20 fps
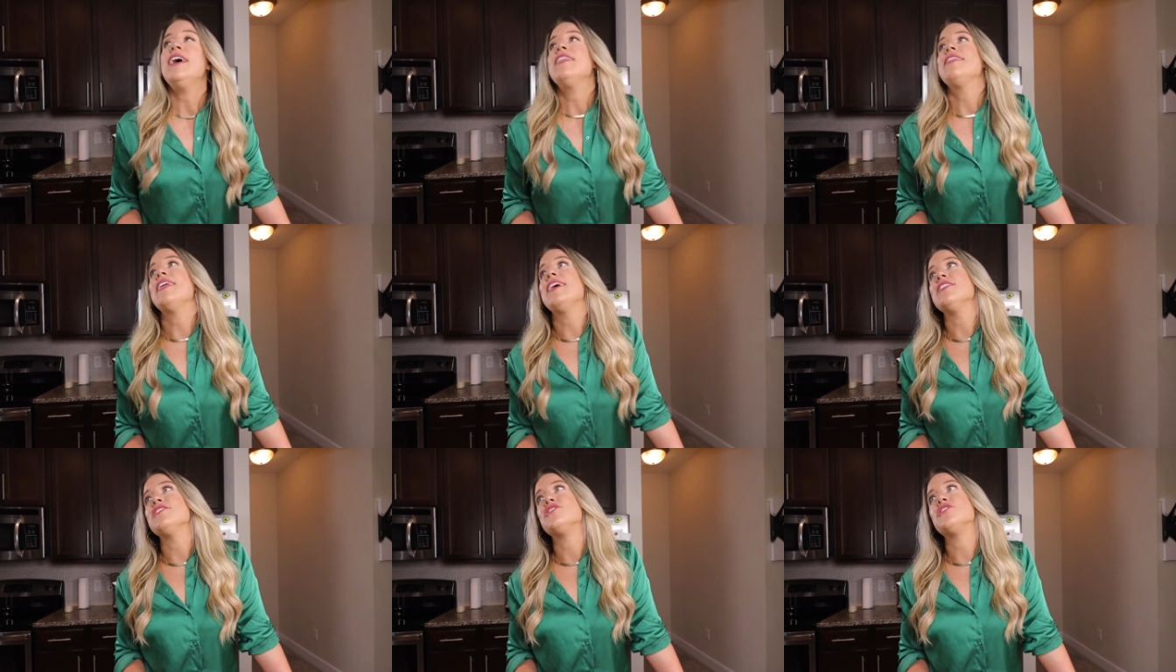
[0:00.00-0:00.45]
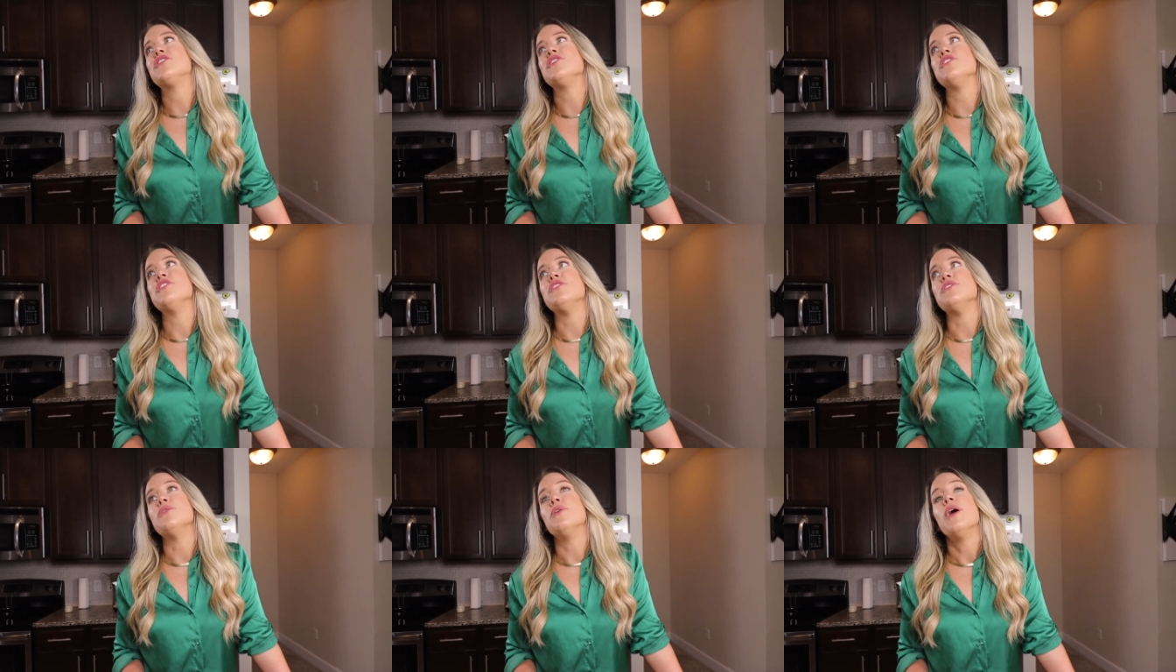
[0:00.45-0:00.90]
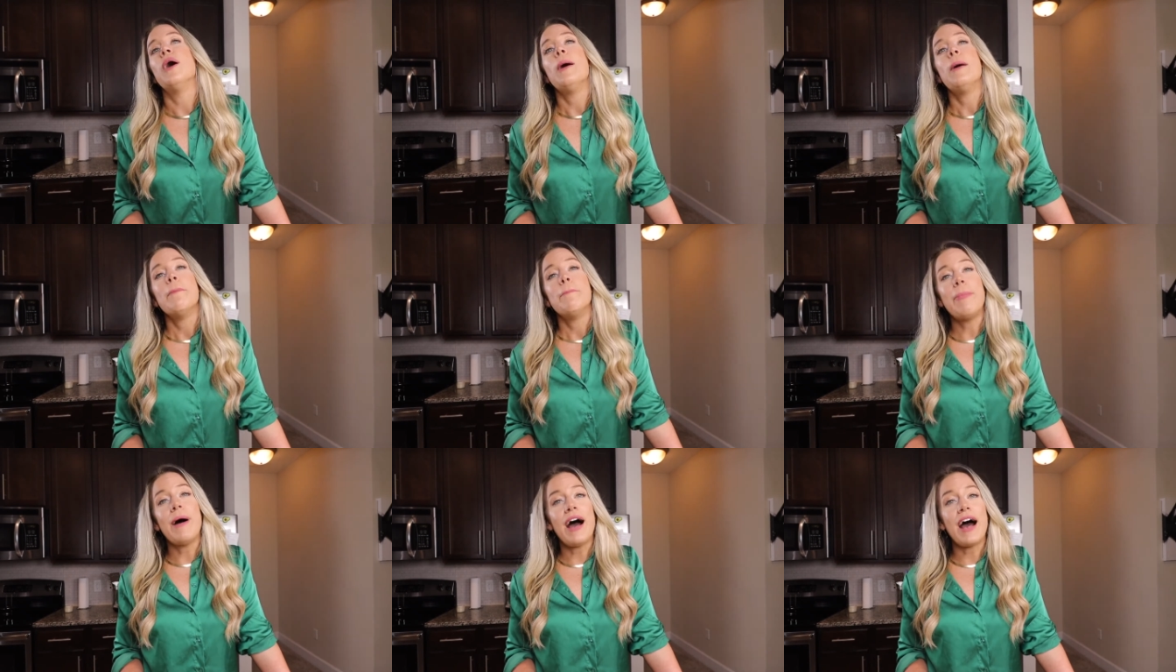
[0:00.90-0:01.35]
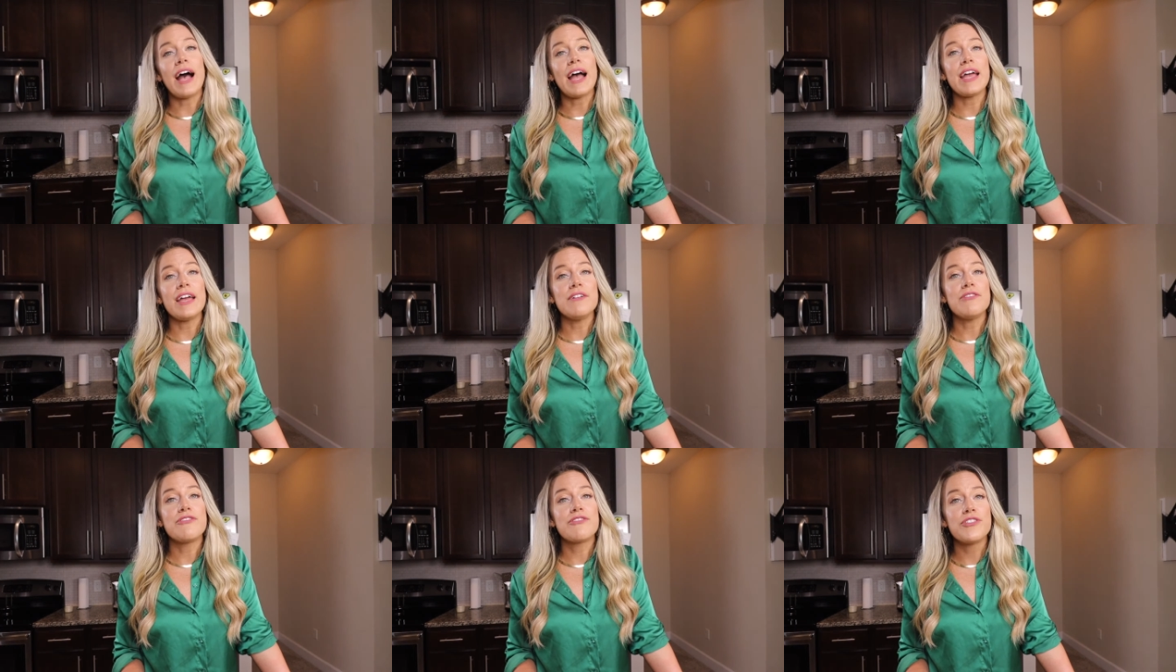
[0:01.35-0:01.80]
than to
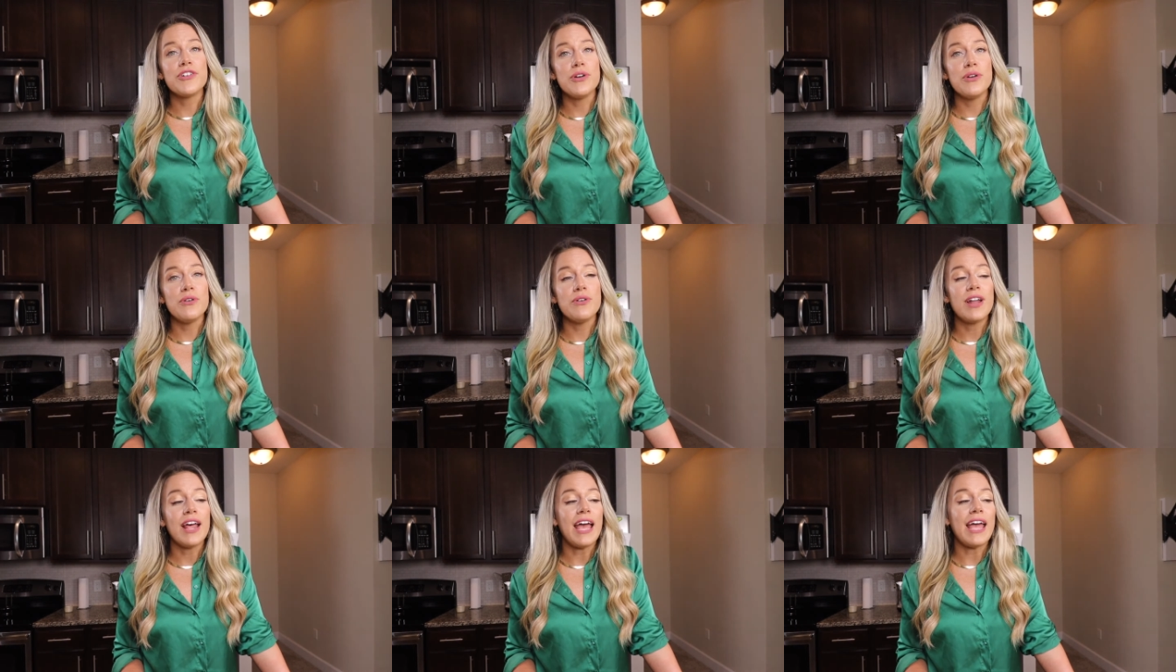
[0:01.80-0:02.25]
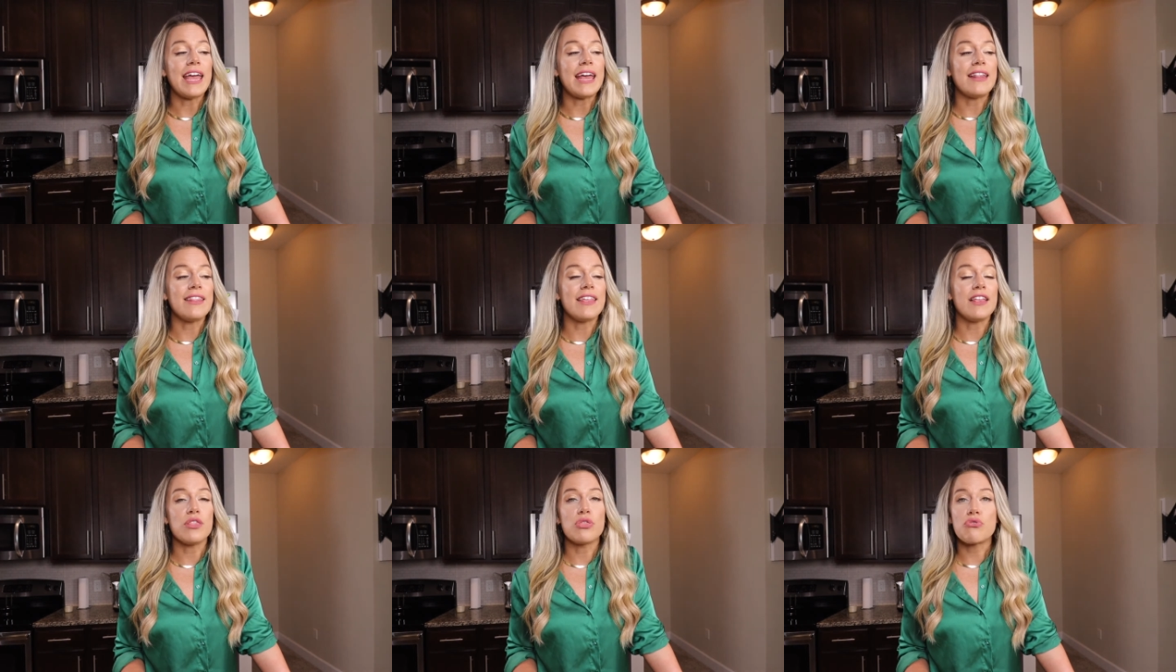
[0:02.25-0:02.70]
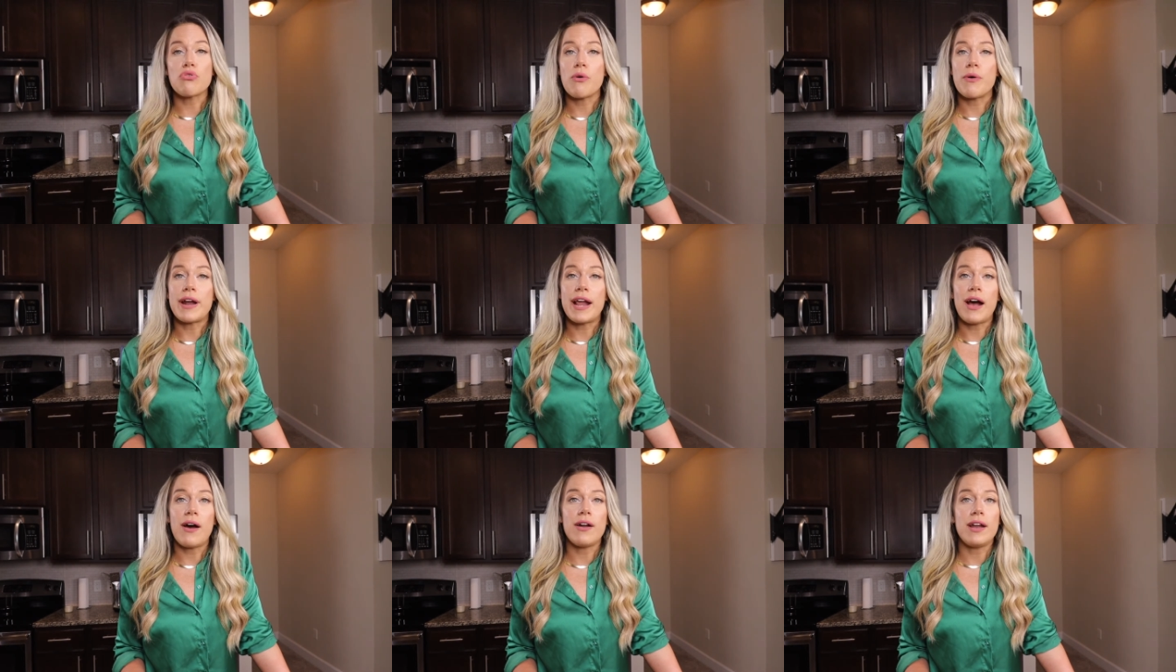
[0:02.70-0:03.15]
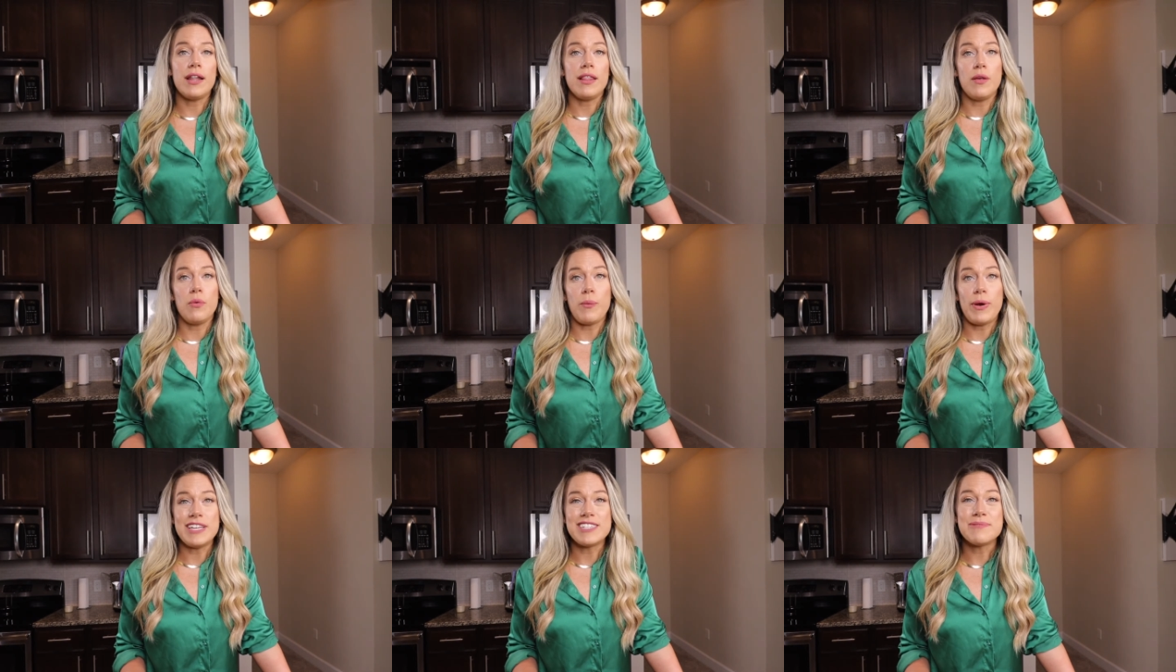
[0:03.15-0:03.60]
buy food and then throw it out and
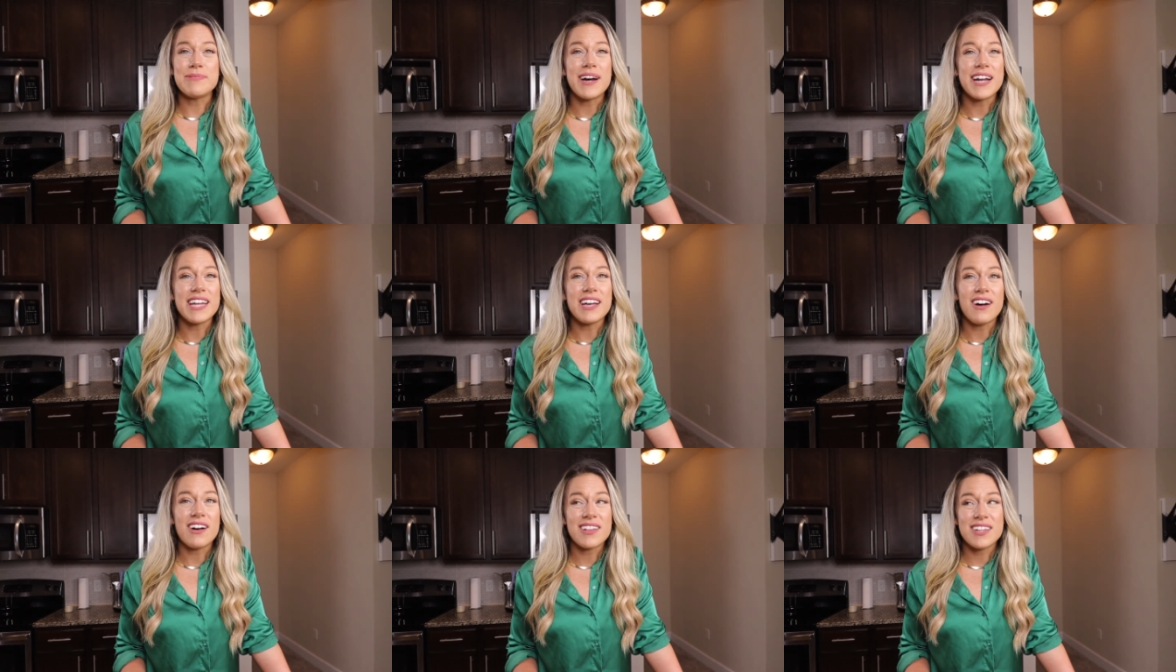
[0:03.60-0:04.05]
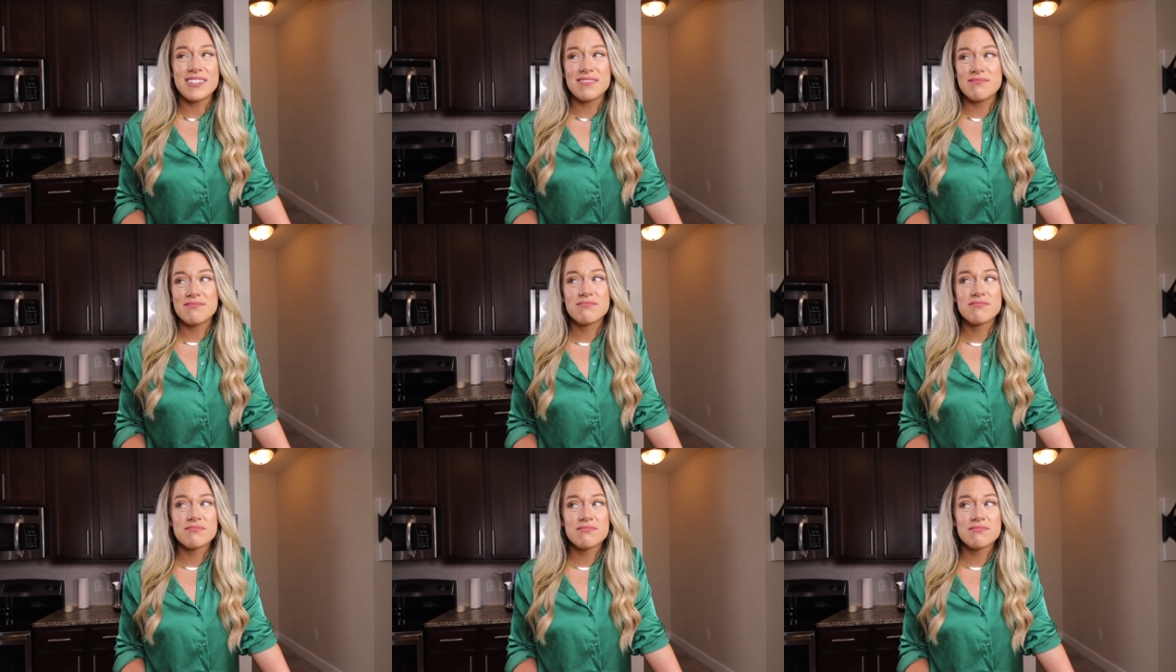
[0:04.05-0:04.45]
then waste money on it?